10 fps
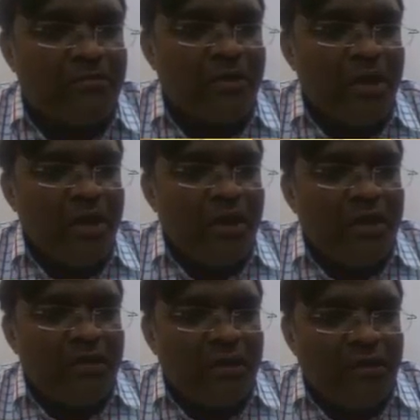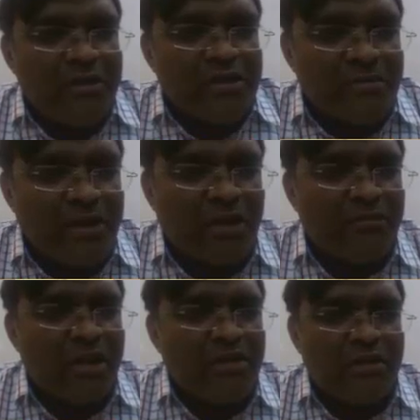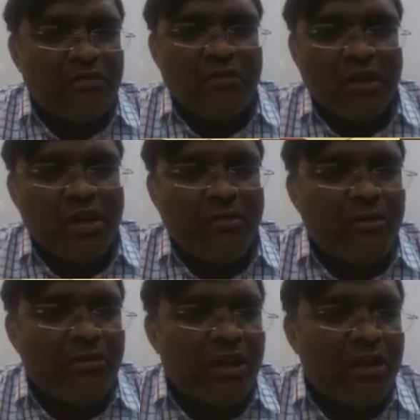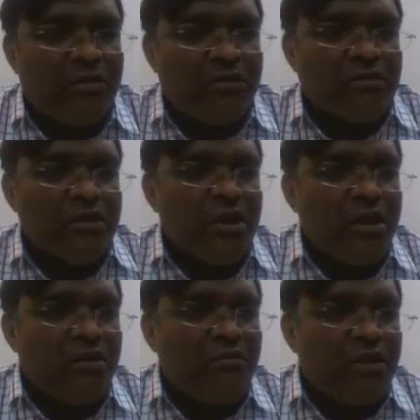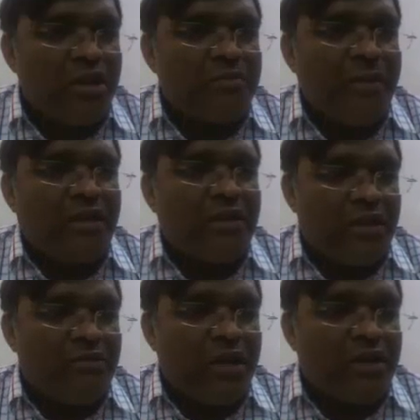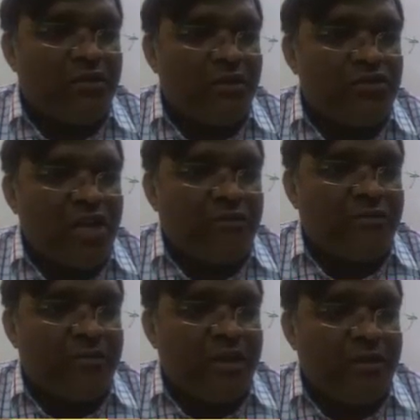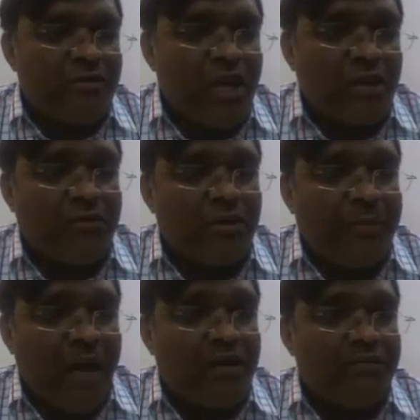solve the problem. Okay? If you just put the formula, then if it is subjective question, examiner will give you,